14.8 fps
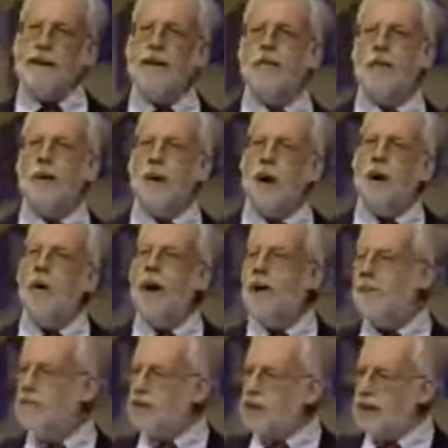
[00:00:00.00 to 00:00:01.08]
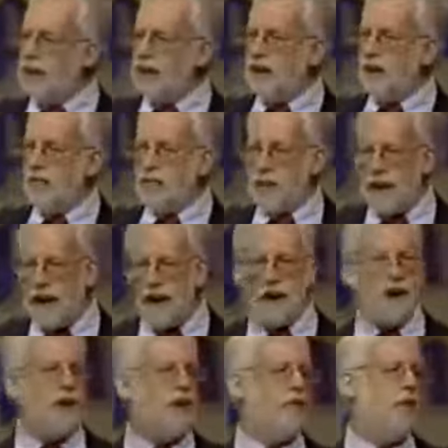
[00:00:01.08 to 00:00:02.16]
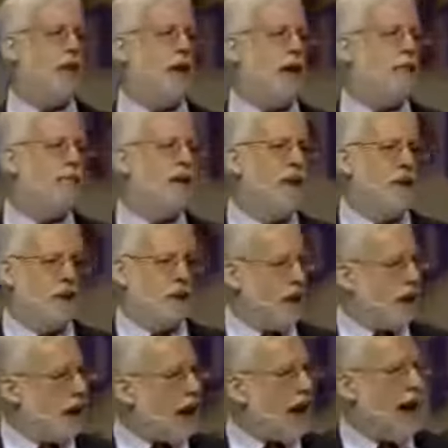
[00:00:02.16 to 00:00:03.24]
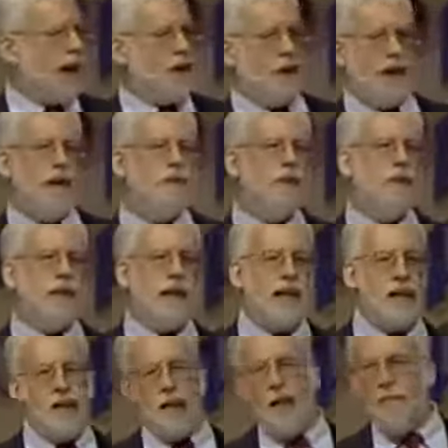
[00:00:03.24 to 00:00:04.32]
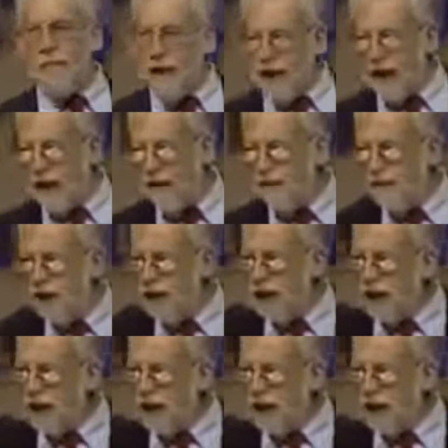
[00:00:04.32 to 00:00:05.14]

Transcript: mason will go and present your petition to, a, uh, to the lodge, and they will send out a committee.